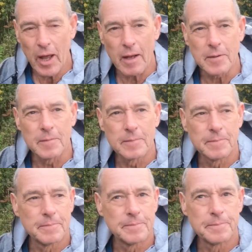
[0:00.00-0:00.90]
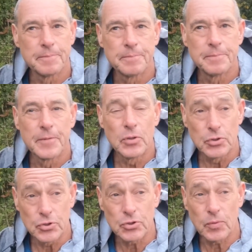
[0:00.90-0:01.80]
can,
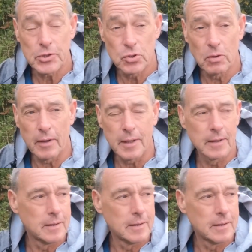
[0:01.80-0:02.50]
just to enjoy